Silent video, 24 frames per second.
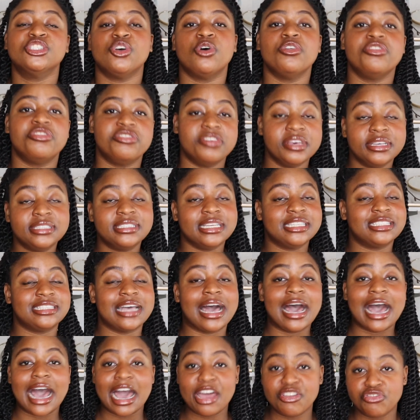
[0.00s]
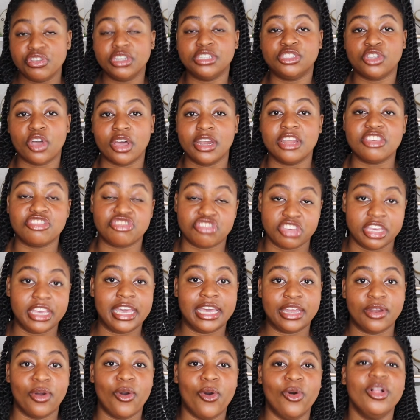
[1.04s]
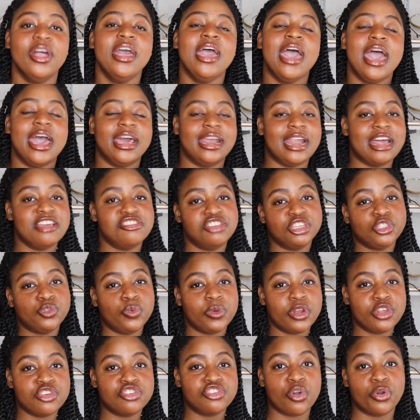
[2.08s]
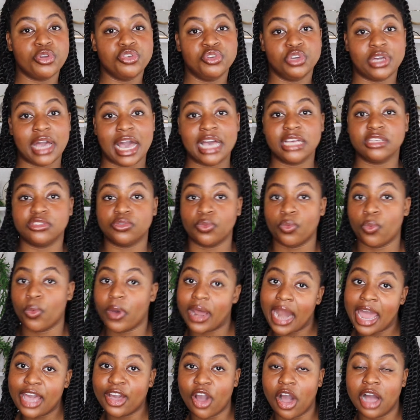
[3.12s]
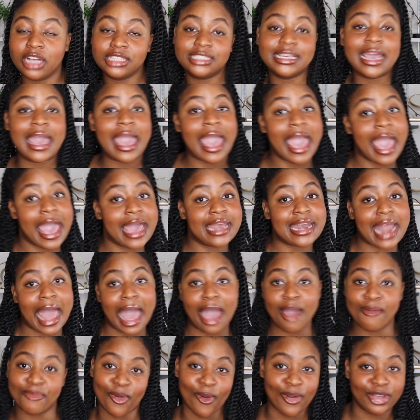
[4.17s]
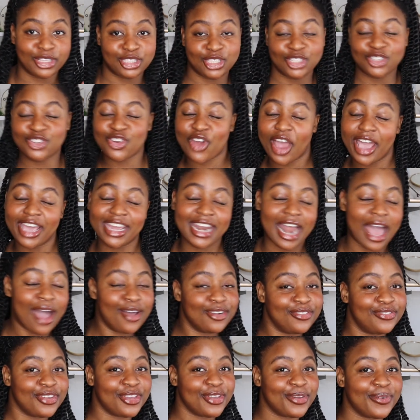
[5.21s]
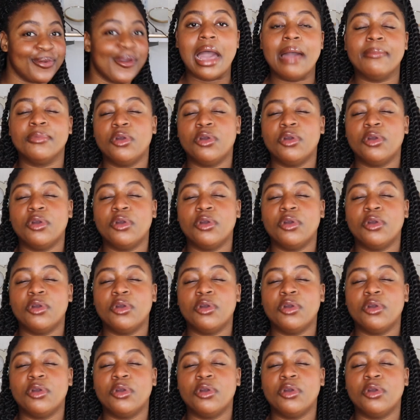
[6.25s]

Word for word: So this is a $100 Shein haul and I just want to show you guys what I got and I'm going to try it out for you.